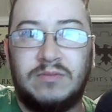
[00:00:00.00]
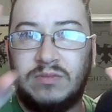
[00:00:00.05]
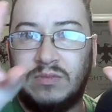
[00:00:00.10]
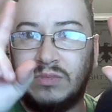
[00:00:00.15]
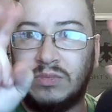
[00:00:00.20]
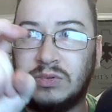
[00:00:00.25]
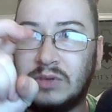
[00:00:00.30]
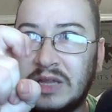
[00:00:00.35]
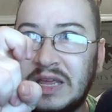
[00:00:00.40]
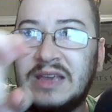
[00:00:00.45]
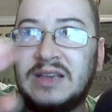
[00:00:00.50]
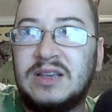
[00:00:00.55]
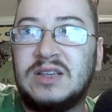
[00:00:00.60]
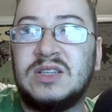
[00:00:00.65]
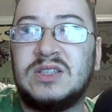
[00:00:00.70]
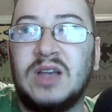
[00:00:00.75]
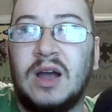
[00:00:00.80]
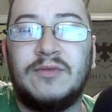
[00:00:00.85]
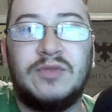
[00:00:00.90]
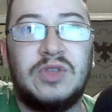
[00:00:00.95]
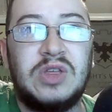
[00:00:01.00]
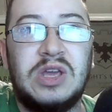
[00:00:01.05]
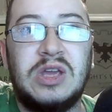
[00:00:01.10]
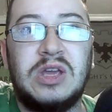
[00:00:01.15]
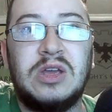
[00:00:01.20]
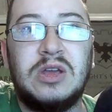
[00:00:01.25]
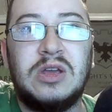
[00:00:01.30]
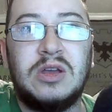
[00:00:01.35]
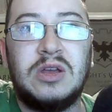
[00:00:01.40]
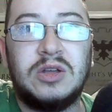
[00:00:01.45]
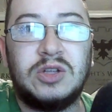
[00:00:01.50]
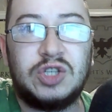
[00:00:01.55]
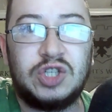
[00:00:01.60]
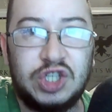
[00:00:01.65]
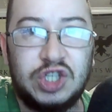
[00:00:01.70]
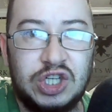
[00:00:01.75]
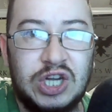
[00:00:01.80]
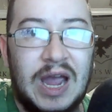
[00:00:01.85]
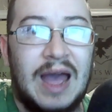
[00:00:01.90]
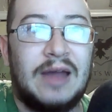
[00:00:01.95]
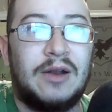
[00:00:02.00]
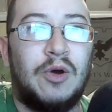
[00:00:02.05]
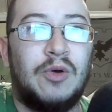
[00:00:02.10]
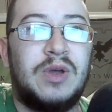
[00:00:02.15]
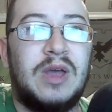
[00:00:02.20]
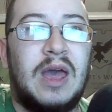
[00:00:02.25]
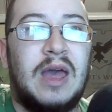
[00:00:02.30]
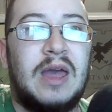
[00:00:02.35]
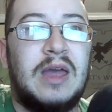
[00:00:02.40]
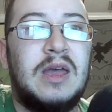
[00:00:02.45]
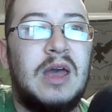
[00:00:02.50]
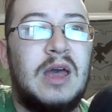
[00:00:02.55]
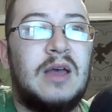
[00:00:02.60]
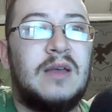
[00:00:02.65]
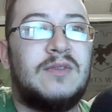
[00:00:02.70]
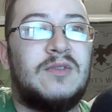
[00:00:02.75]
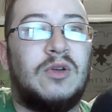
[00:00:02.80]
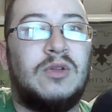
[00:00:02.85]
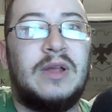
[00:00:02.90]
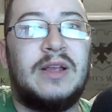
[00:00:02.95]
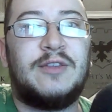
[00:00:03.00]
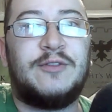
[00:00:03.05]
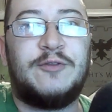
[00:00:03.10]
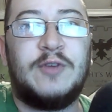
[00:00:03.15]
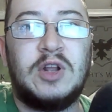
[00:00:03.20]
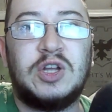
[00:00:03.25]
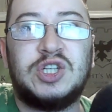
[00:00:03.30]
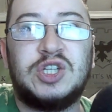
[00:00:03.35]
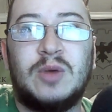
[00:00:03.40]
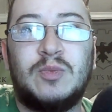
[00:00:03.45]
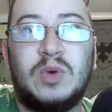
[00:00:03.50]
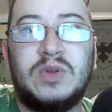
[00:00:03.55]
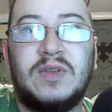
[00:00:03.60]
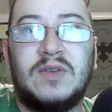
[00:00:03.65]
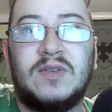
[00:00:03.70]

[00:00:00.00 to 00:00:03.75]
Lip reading: leaks of the chat, okay? So let's finish up what this guy